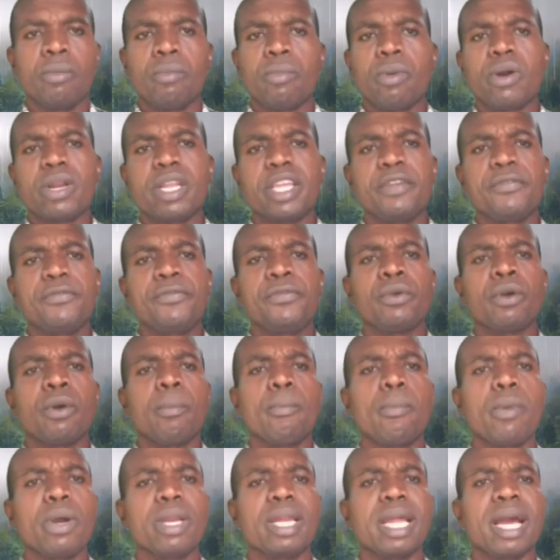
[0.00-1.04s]
But if
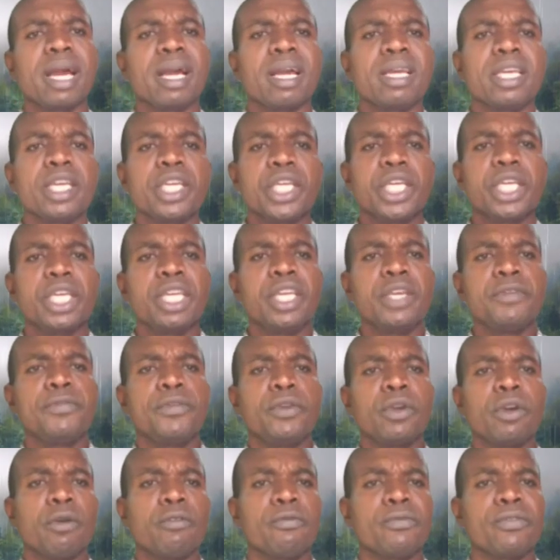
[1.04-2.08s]
your mother,
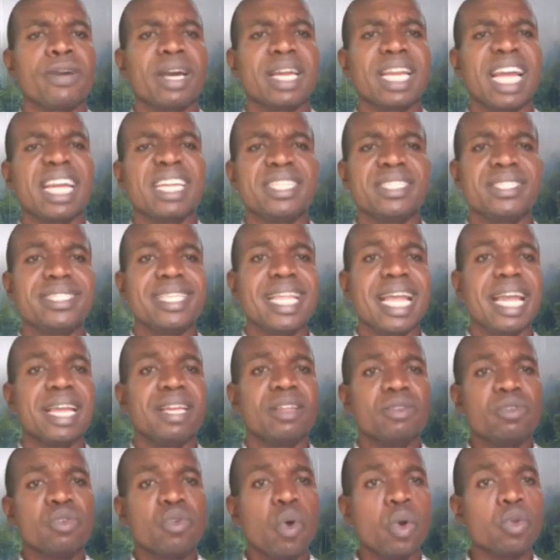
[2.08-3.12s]
if your father is
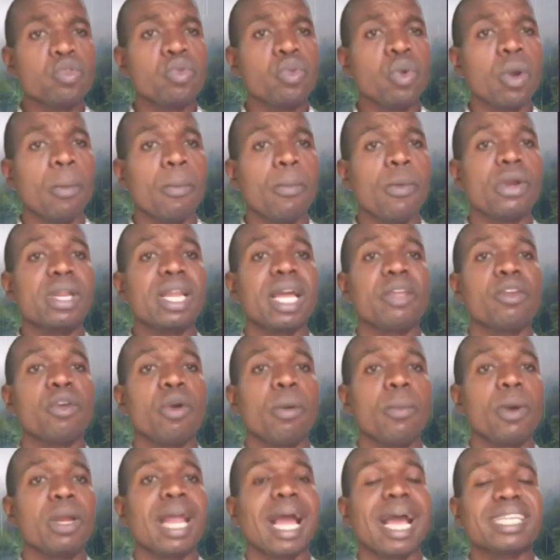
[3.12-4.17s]
dead, go to your mother.
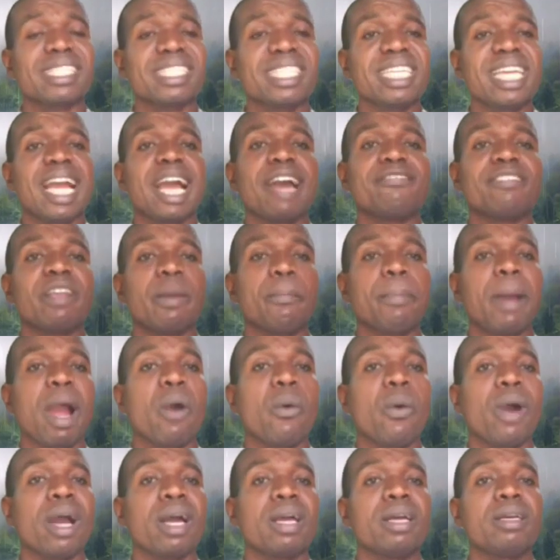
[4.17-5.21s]
Your mother still have the
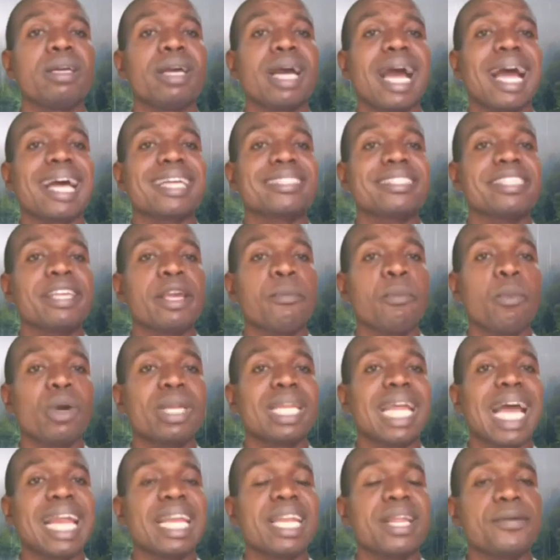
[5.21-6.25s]
power as a
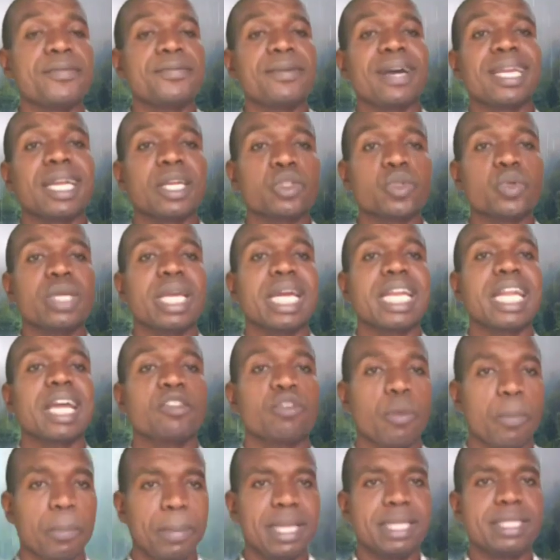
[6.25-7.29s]
mother and a father together
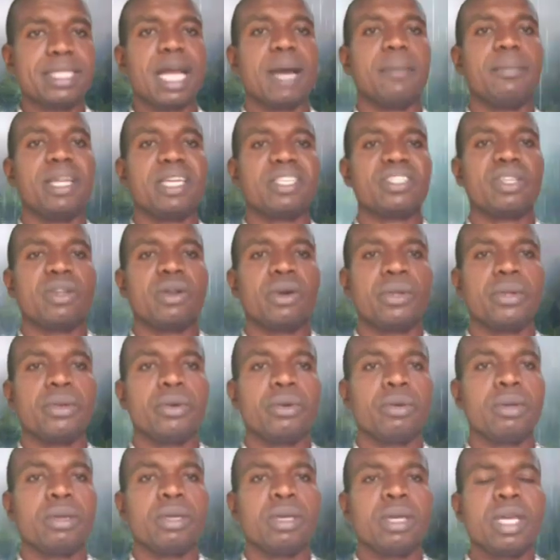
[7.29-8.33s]
to place that blessing on
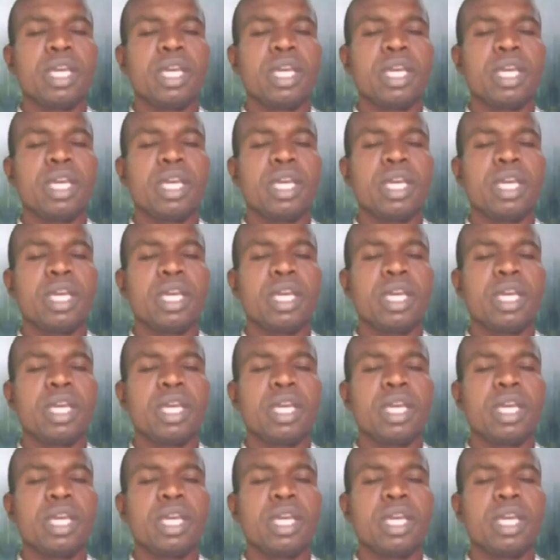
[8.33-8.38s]
you.